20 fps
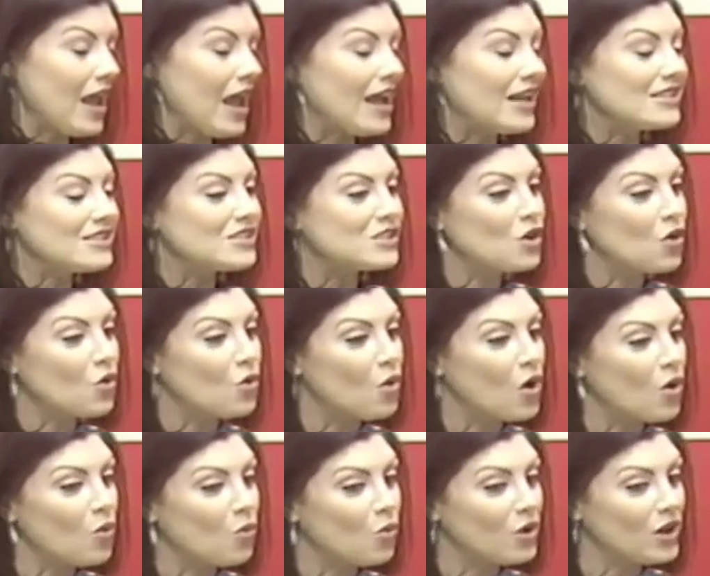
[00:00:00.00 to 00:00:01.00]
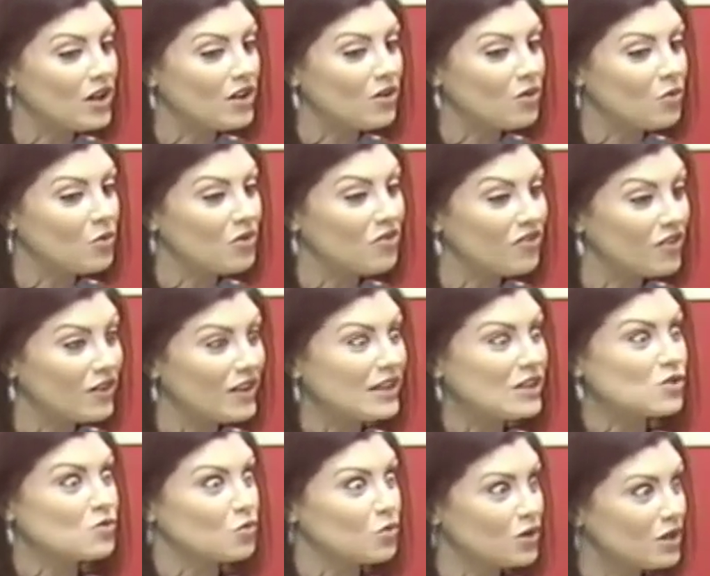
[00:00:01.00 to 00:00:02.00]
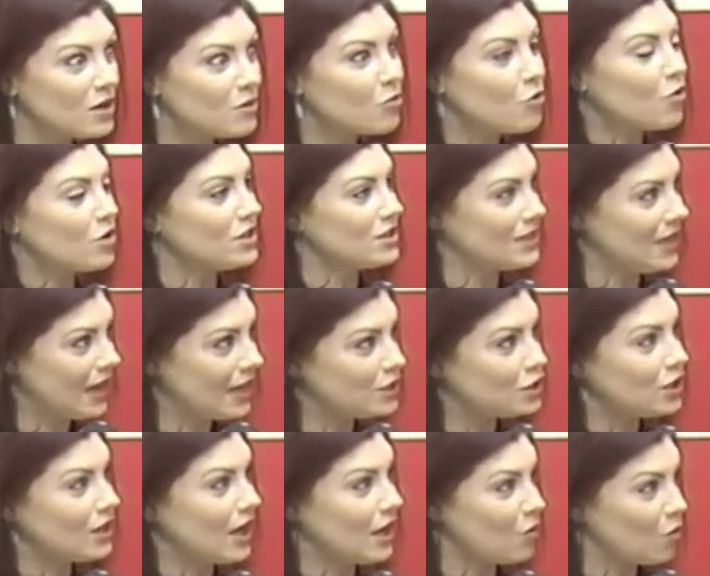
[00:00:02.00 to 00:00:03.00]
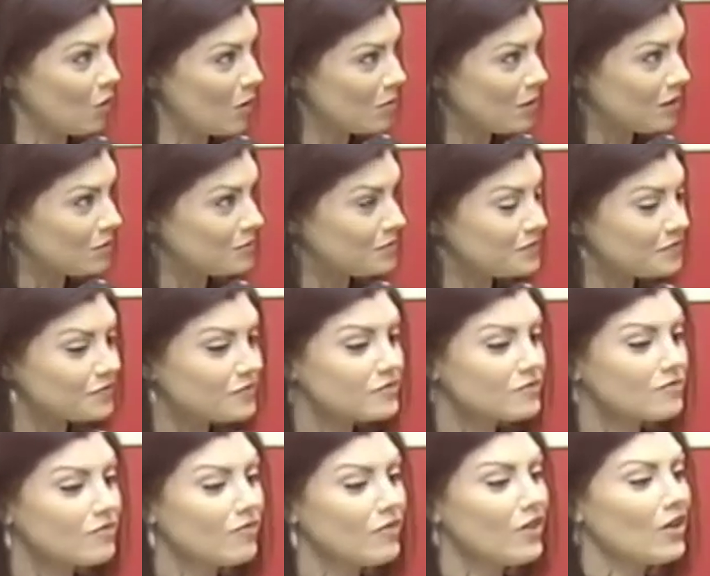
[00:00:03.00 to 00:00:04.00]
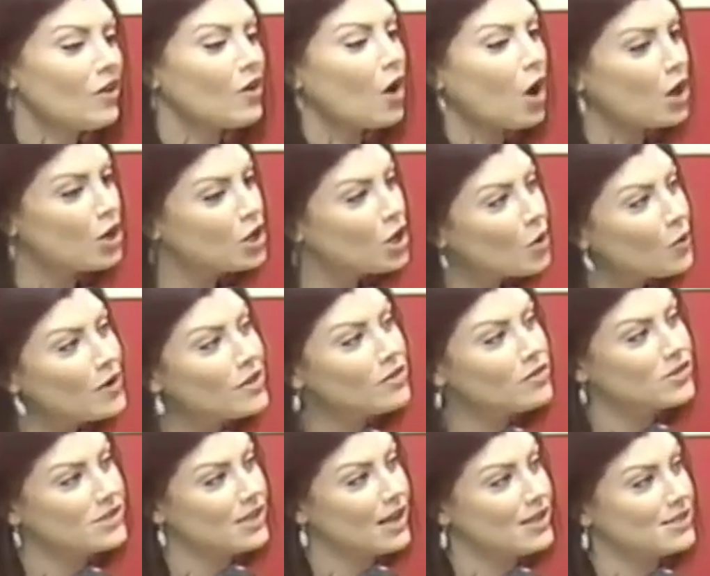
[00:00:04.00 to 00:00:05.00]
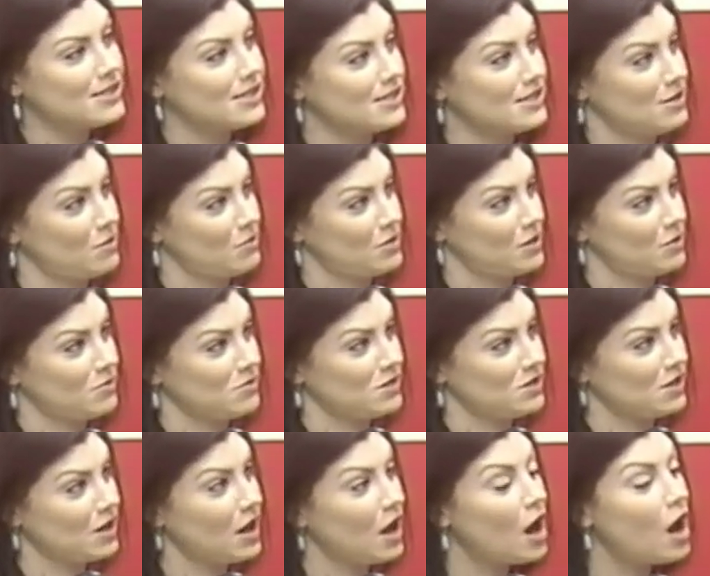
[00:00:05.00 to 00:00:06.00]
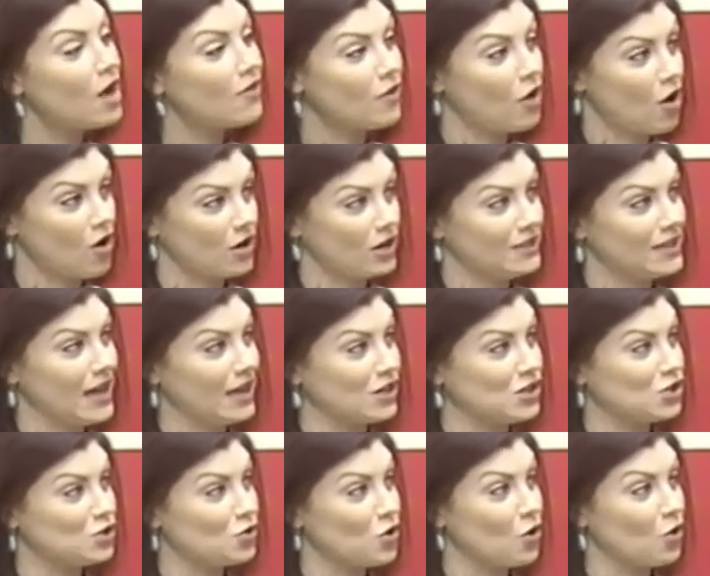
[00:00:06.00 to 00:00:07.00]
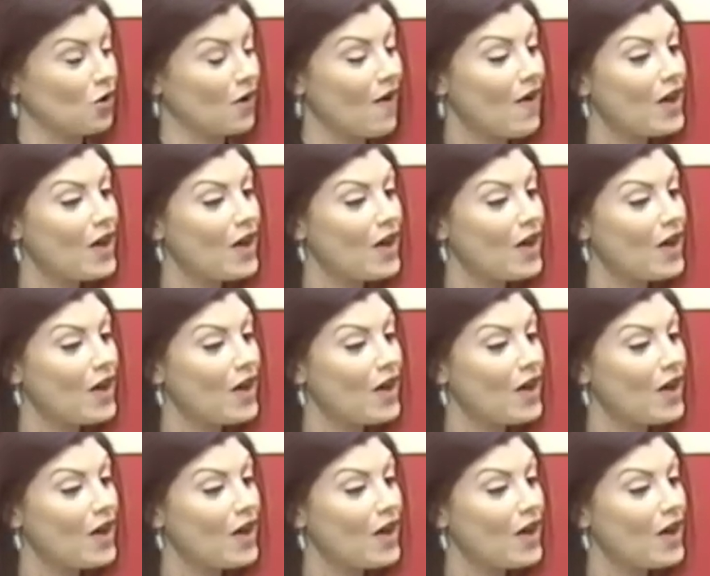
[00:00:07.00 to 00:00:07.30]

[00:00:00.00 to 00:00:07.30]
And so we we feel like it's really important to educate women on knowing their signs and symptoms sure. of a heart attack and stroke,